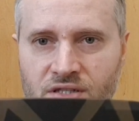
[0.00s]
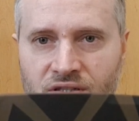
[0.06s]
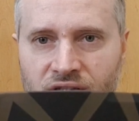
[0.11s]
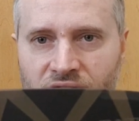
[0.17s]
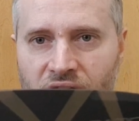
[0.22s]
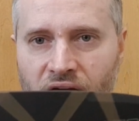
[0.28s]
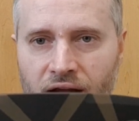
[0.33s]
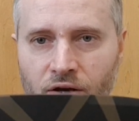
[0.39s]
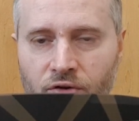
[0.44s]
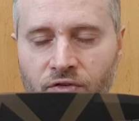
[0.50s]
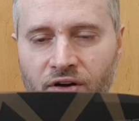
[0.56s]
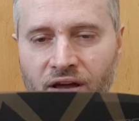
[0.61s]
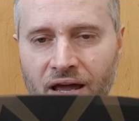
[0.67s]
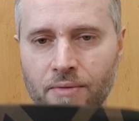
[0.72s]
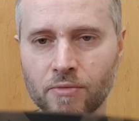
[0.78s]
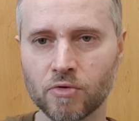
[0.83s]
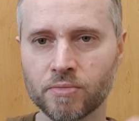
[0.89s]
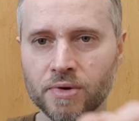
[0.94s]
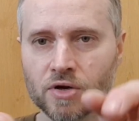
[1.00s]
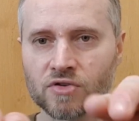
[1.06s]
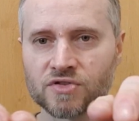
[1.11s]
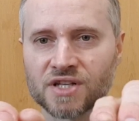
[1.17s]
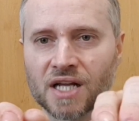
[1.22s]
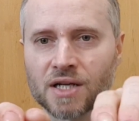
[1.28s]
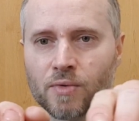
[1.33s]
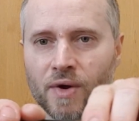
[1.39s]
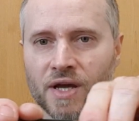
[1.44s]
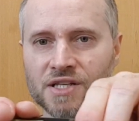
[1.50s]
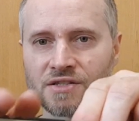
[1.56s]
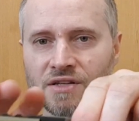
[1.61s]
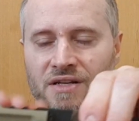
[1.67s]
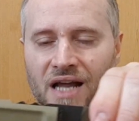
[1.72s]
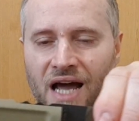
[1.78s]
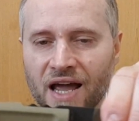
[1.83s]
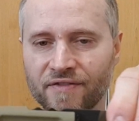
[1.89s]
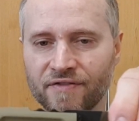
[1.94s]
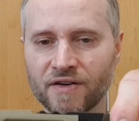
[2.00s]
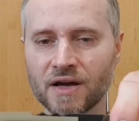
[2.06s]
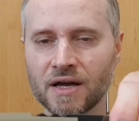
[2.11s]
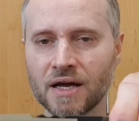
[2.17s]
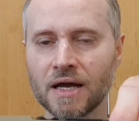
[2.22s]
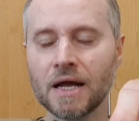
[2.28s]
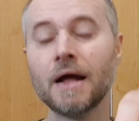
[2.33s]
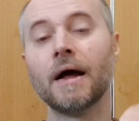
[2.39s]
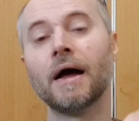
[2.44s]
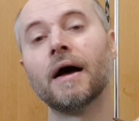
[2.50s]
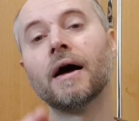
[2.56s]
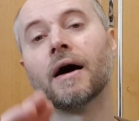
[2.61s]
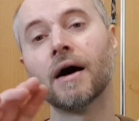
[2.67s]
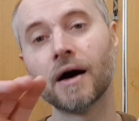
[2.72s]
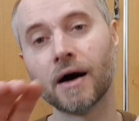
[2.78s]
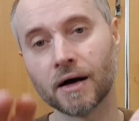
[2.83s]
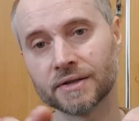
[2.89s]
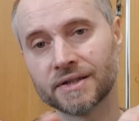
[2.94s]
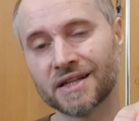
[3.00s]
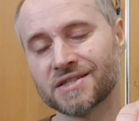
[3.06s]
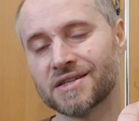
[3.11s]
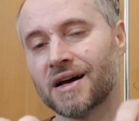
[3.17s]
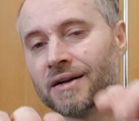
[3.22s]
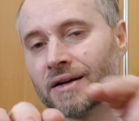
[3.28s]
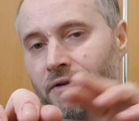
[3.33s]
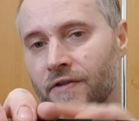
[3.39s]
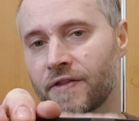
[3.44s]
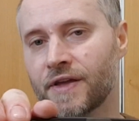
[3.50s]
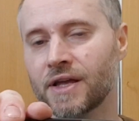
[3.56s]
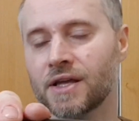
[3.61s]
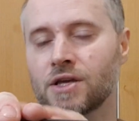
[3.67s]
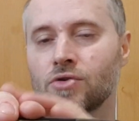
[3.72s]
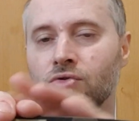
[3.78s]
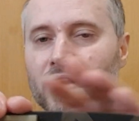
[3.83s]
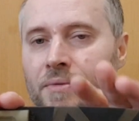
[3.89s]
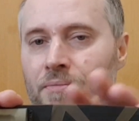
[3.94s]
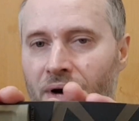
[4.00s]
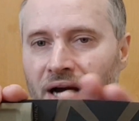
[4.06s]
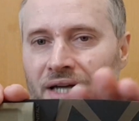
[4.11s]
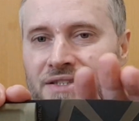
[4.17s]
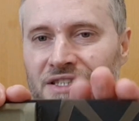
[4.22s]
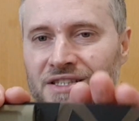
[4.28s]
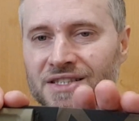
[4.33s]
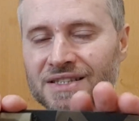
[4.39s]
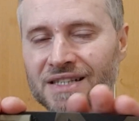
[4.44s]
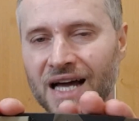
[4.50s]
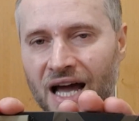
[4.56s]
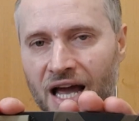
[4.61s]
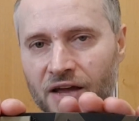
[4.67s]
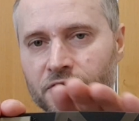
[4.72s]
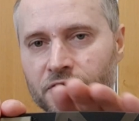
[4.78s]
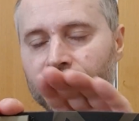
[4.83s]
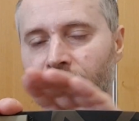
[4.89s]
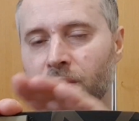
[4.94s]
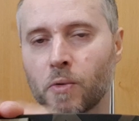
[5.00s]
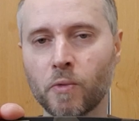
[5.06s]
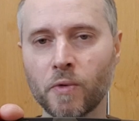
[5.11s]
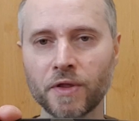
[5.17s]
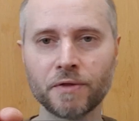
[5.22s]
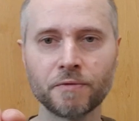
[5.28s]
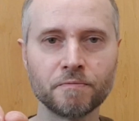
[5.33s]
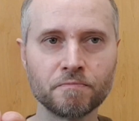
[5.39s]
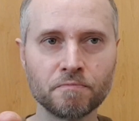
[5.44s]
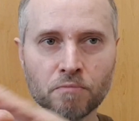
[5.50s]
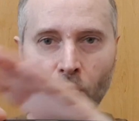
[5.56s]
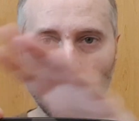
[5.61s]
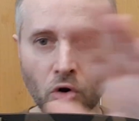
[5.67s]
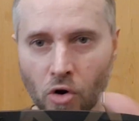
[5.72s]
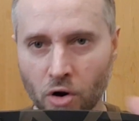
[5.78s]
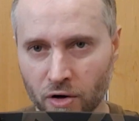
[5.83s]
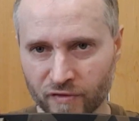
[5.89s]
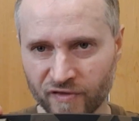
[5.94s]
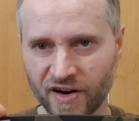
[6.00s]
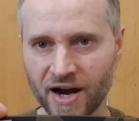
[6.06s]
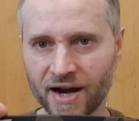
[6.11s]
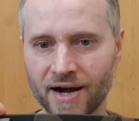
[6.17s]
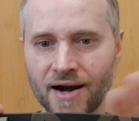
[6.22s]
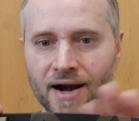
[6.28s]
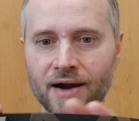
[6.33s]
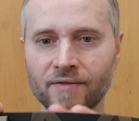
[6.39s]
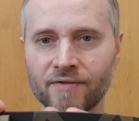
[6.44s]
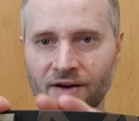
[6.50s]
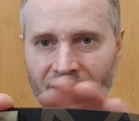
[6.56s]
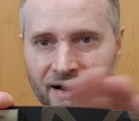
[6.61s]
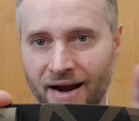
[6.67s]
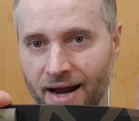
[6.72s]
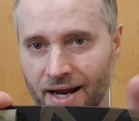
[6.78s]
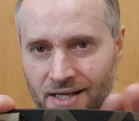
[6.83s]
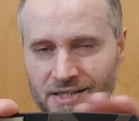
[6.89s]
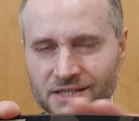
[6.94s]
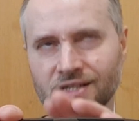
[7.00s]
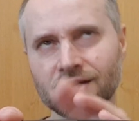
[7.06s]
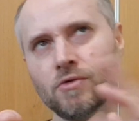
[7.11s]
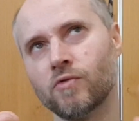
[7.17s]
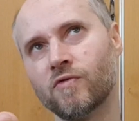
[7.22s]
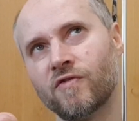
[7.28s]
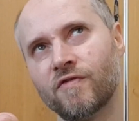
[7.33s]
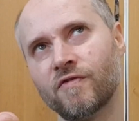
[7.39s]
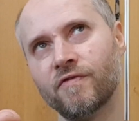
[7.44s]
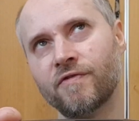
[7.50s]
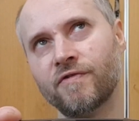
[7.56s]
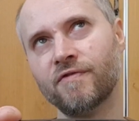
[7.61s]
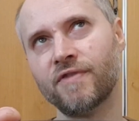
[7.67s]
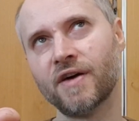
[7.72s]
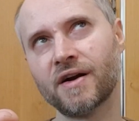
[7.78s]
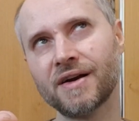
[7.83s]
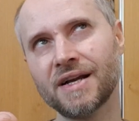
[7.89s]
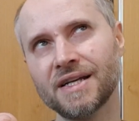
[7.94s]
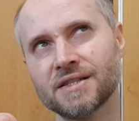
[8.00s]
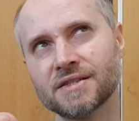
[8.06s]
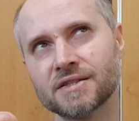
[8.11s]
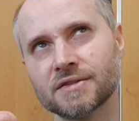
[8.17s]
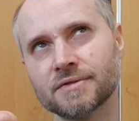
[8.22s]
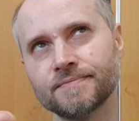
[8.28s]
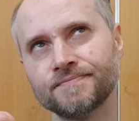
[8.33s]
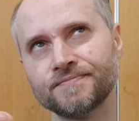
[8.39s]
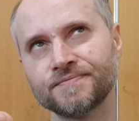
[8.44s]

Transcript: kind of camo, because otherwise the knife, that's another thing, you can buy this knife with more variety of varies,